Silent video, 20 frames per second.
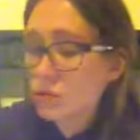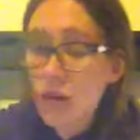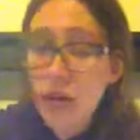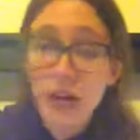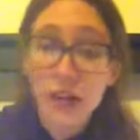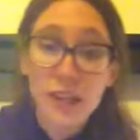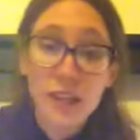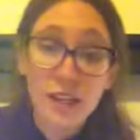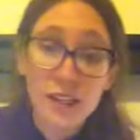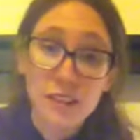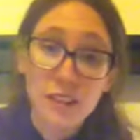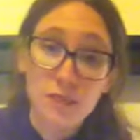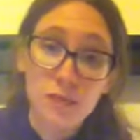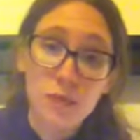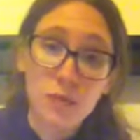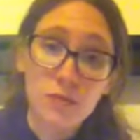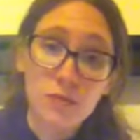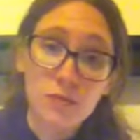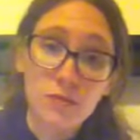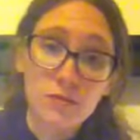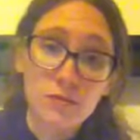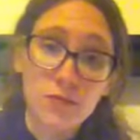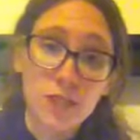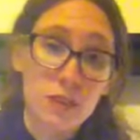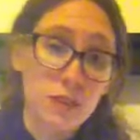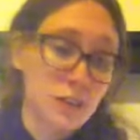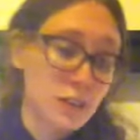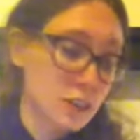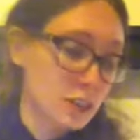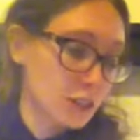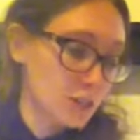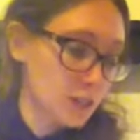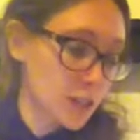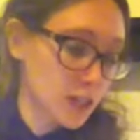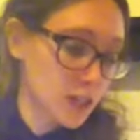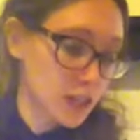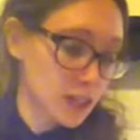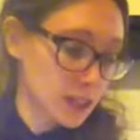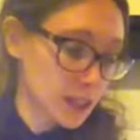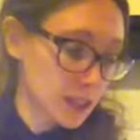I like this one. I really do.
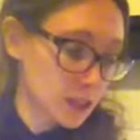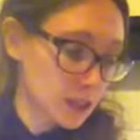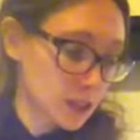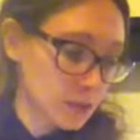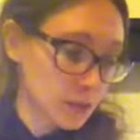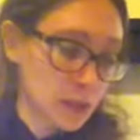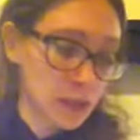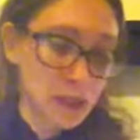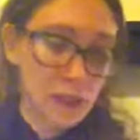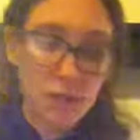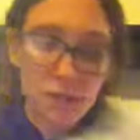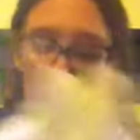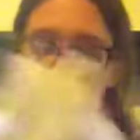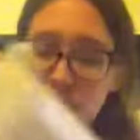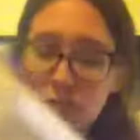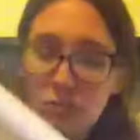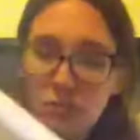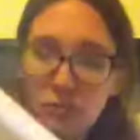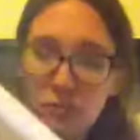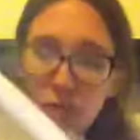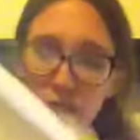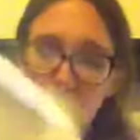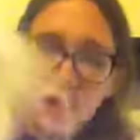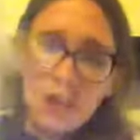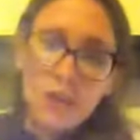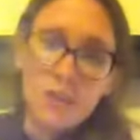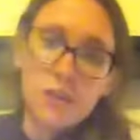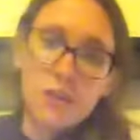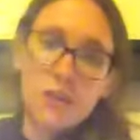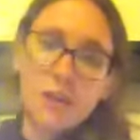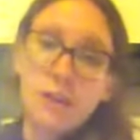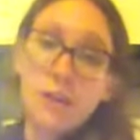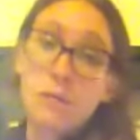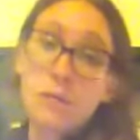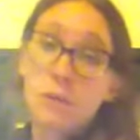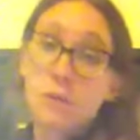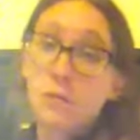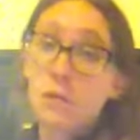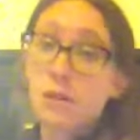And it's not too big. And I feel like I can make